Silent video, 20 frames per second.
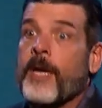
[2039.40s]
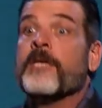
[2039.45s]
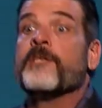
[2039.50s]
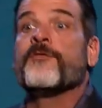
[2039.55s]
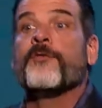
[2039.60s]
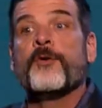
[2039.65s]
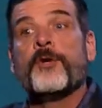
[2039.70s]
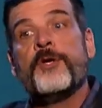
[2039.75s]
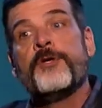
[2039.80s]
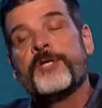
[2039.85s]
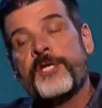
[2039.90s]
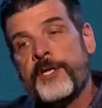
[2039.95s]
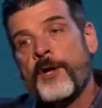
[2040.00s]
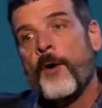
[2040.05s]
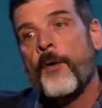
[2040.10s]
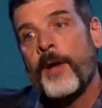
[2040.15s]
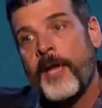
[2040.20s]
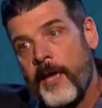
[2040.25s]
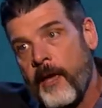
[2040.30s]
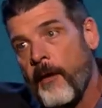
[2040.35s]
is for you to
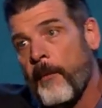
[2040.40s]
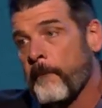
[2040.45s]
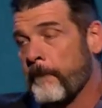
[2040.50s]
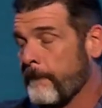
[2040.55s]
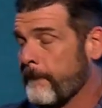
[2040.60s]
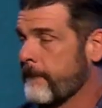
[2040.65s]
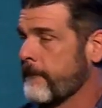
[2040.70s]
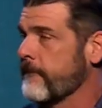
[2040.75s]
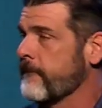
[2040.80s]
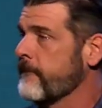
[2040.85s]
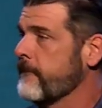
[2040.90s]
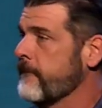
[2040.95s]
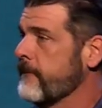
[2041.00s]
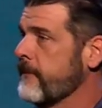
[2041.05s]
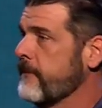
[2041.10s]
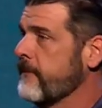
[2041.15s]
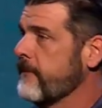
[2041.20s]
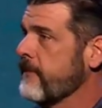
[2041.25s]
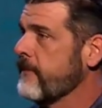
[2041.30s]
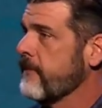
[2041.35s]
know Him.
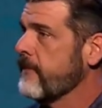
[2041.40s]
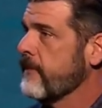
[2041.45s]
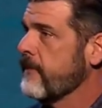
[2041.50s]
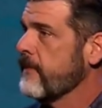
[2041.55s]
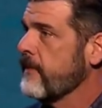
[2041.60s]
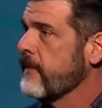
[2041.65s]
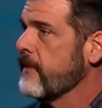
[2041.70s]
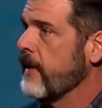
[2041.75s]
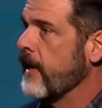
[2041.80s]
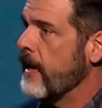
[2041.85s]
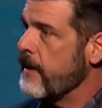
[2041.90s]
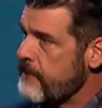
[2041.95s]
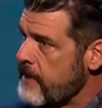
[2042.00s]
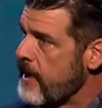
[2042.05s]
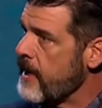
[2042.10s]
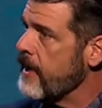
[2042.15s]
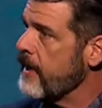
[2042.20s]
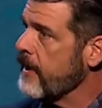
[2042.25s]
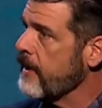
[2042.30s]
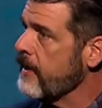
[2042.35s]

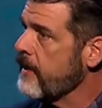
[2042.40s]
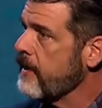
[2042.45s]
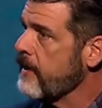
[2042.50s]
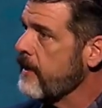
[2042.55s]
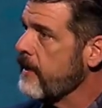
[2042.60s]
Amen.